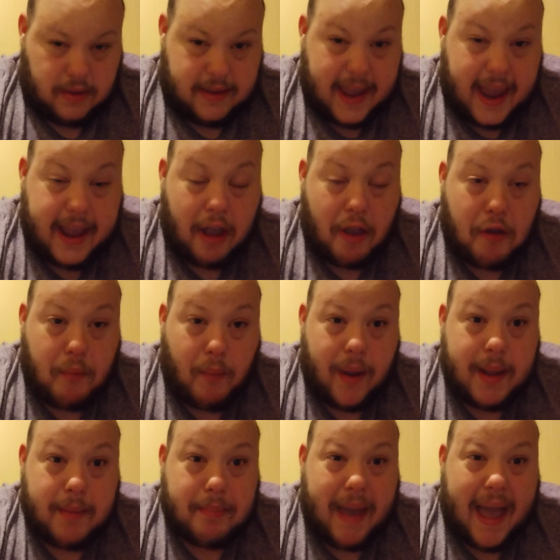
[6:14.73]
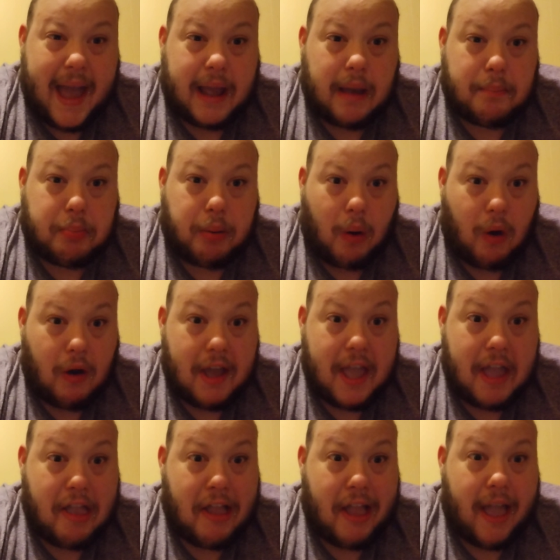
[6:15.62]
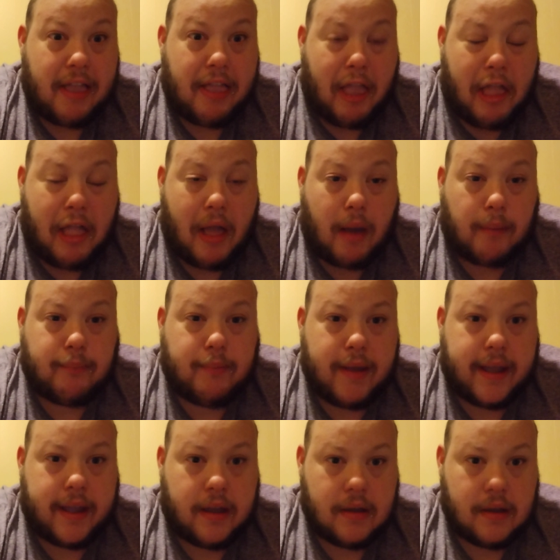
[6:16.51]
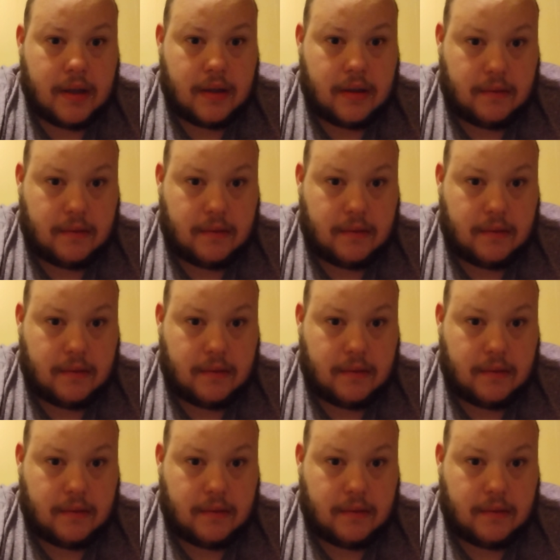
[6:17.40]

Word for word: take a swing back at Paul, he said something.